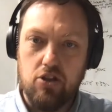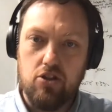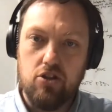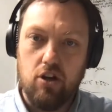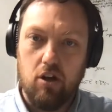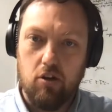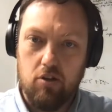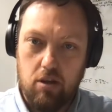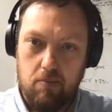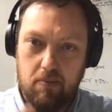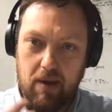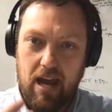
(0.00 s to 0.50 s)

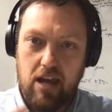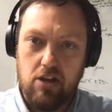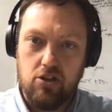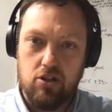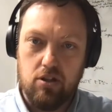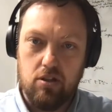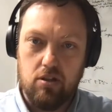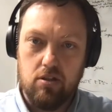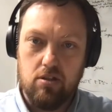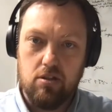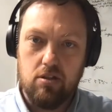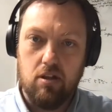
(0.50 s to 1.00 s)

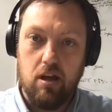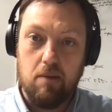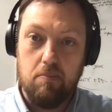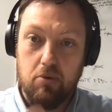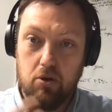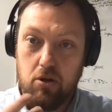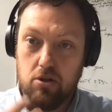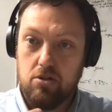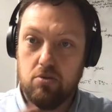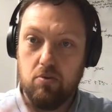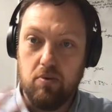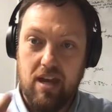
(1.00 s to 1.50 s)
occupations like
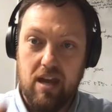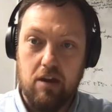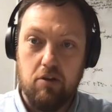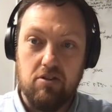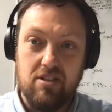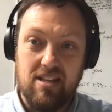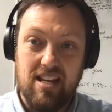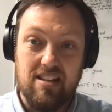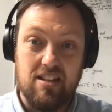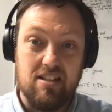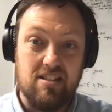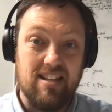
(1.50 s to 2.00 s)
personal care
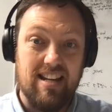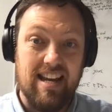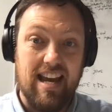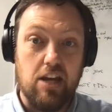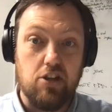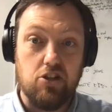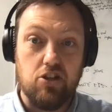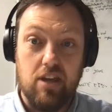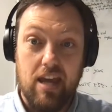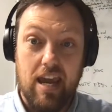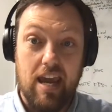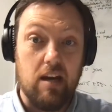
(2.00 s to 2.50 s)
attendants and
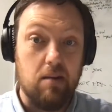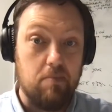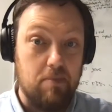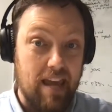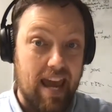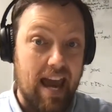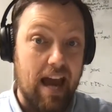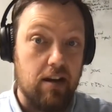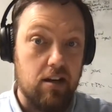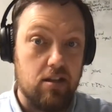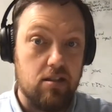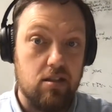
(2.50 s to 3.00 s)
aged care to be
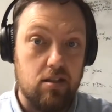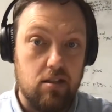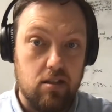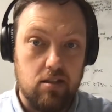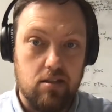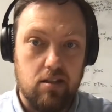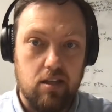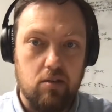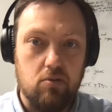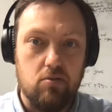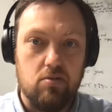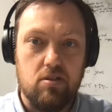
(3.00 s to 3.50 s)
added to the
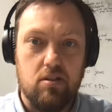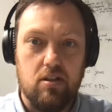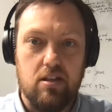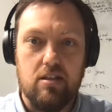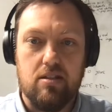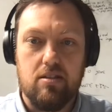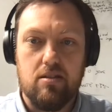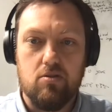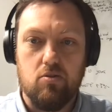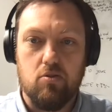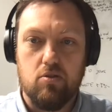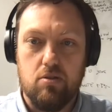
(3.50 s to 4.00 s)
skills
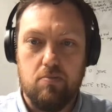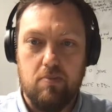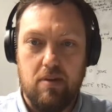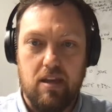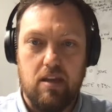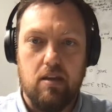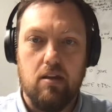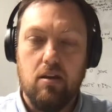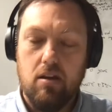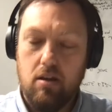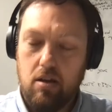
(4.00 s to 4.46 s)
list or to be